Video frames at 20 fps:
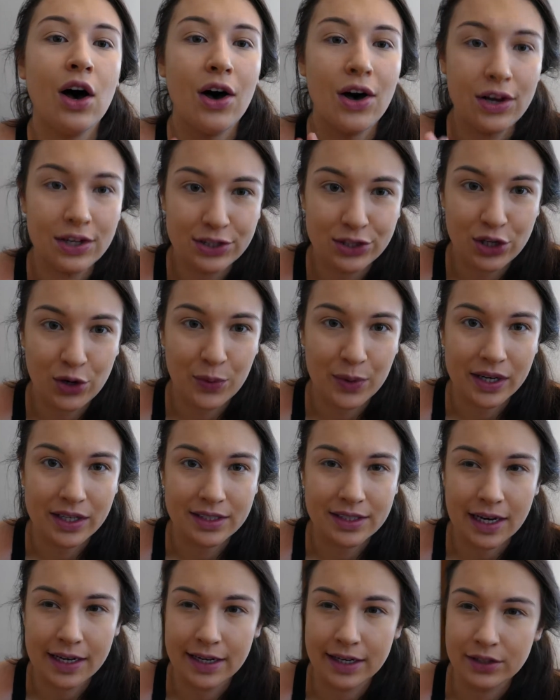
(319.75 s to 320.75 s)
Also,
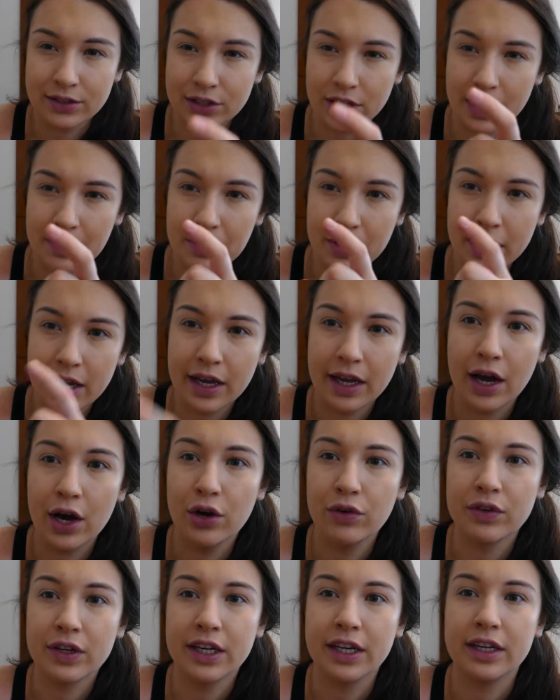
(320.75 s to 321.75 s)
world side note, so I'm looking
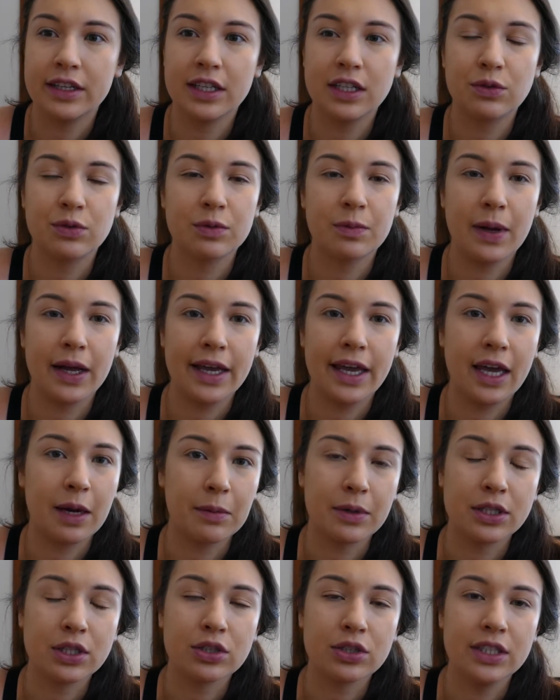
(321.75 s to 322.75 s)
over here, that's where my
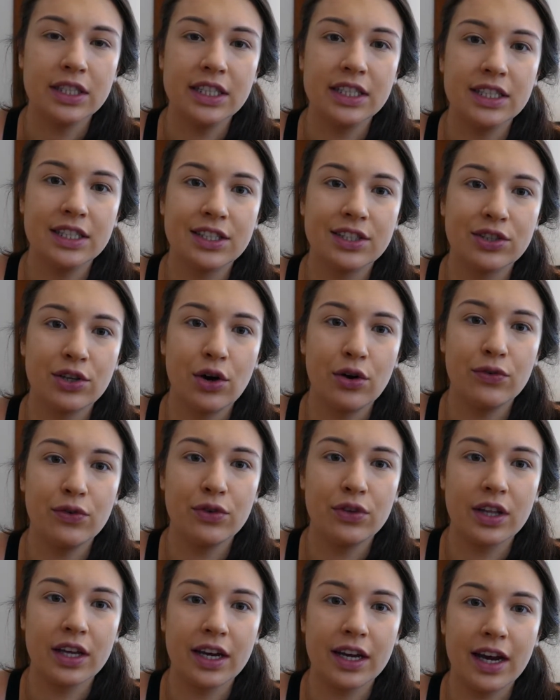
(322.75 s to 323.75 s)
camera screen is, so if
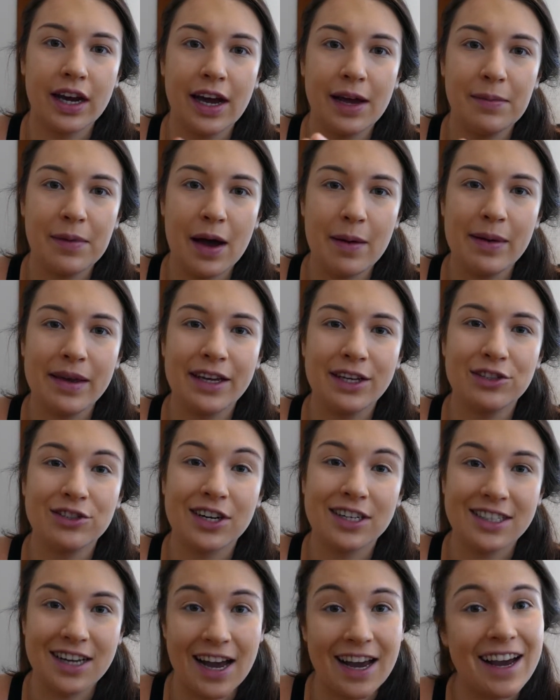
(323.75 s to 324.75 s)
you think I'm not making
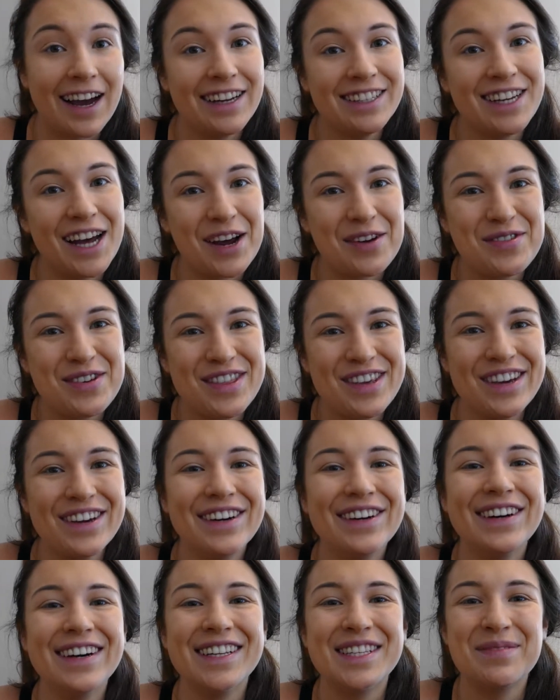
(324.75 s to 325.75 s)
direct eye contact with
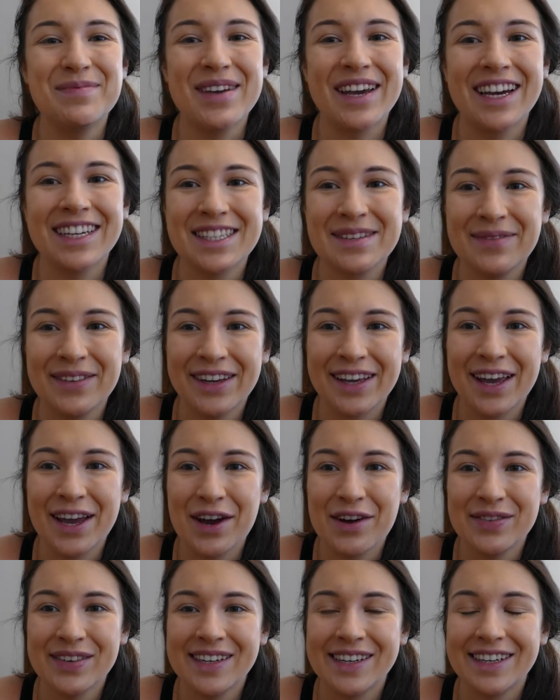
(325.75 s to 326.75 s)
you, it's because I'm
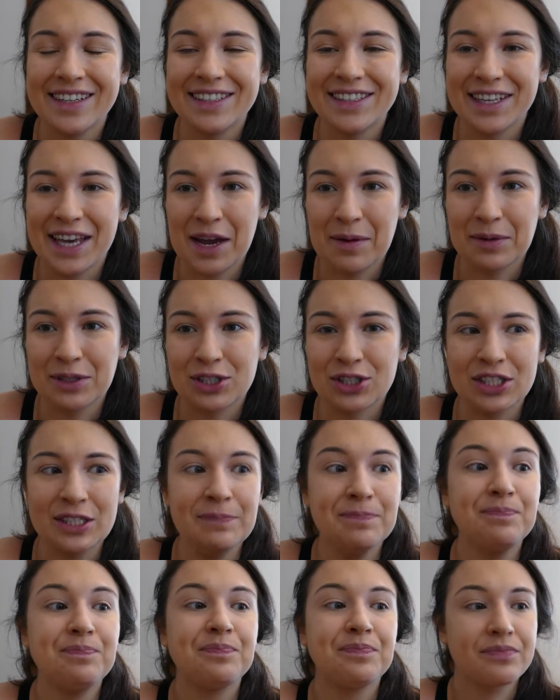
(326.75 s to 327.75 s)
looking over here at the camera
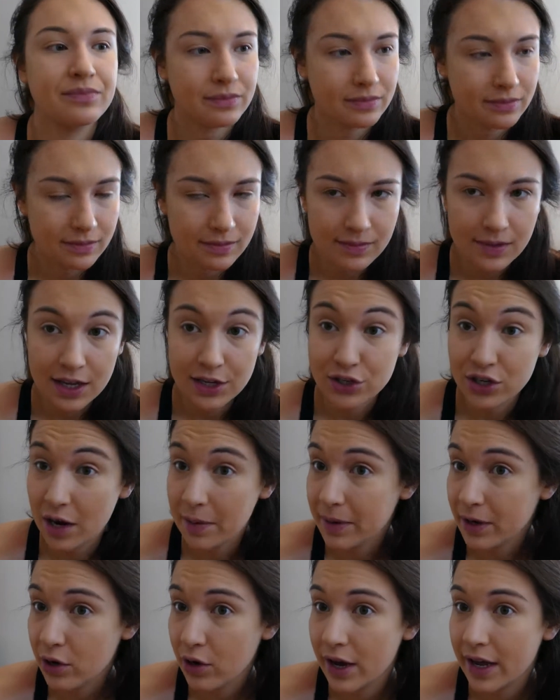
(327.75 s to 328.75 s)
screen. Now
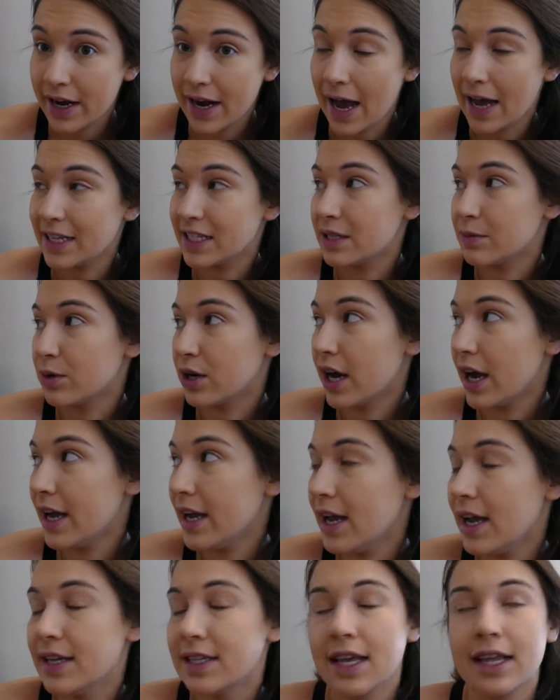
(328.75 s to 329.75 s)
I'm gonna go ahead and add some more
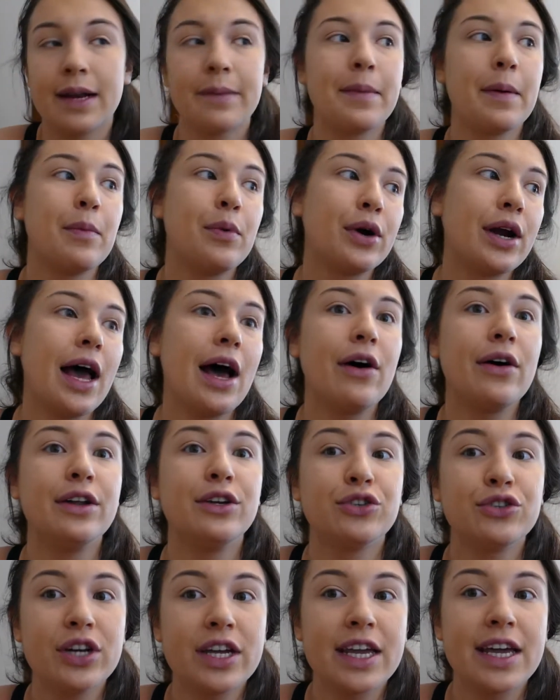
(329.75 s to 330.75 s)
ice, and I'm gonna pour it out
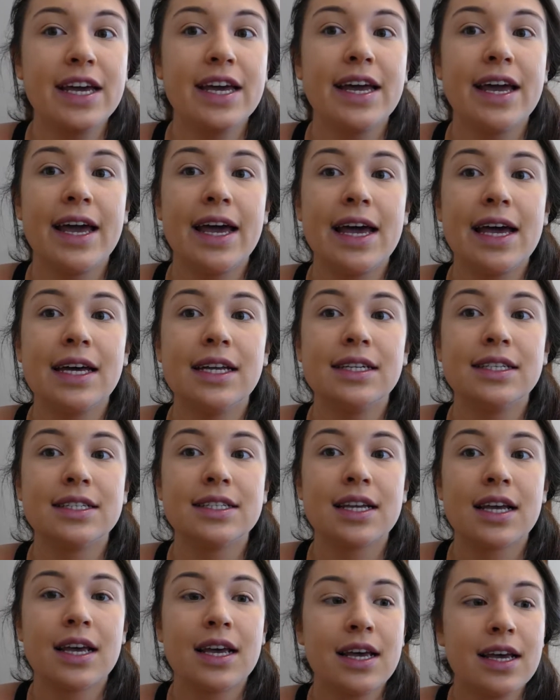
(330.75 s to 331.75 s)
and drink it,
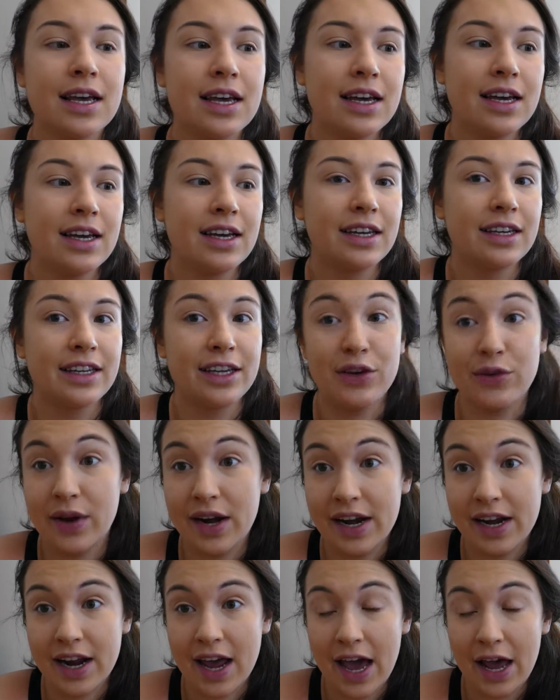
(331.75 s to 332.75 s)
and get
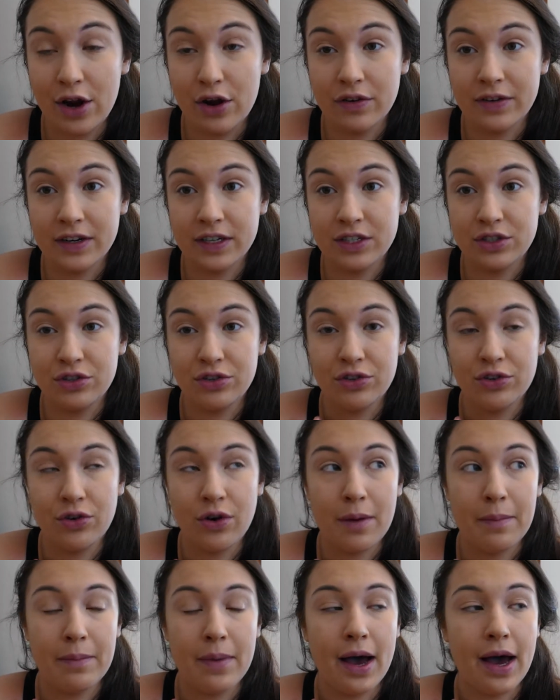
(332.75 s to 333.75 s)
ready to head over
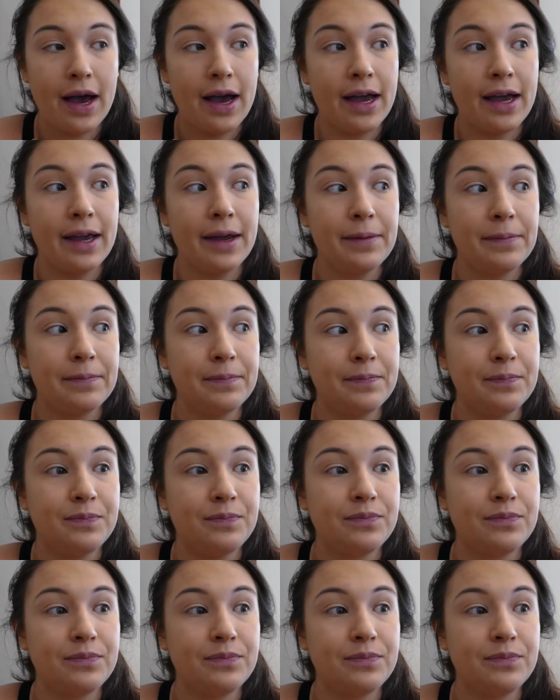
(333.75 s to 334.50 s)
to my